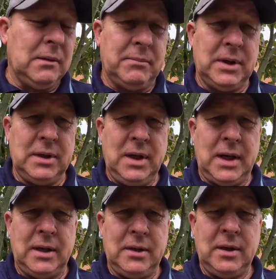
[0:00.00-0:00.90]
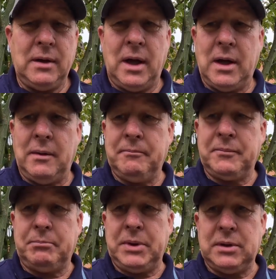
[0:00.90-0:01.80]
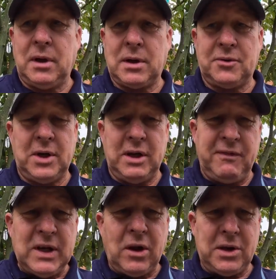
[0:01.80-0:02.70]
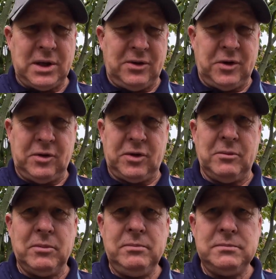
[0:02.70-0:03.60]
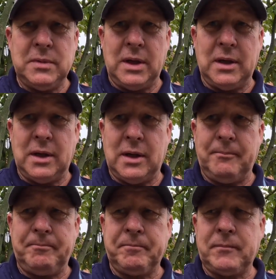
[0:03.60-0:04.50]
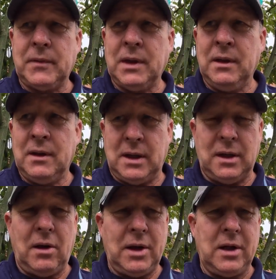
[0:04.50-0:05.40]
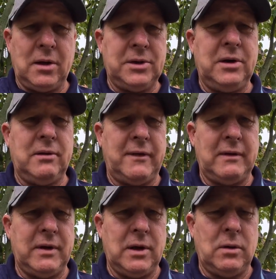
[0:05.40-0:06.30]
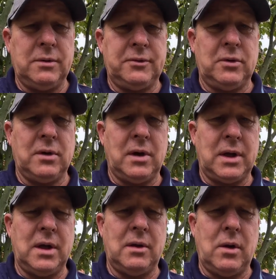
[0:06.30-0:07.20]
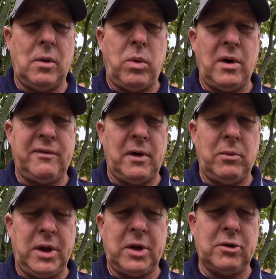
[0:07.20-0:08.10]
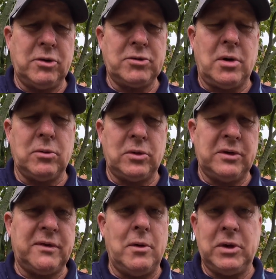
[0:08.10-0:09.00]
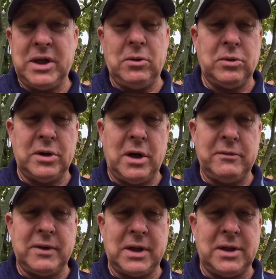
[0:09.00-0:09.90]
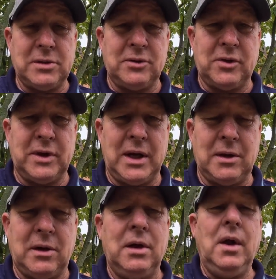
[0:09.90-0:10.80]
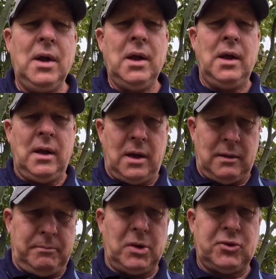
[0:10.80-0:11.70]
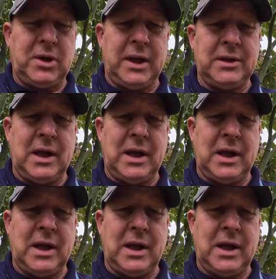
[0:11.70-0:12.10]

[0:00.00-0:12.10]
But yeah, but like I said, if you like this system and like the idea of having a sort of like a Wi-Fi where you can control on your phone and get all the notifications and that lot, I'll post a link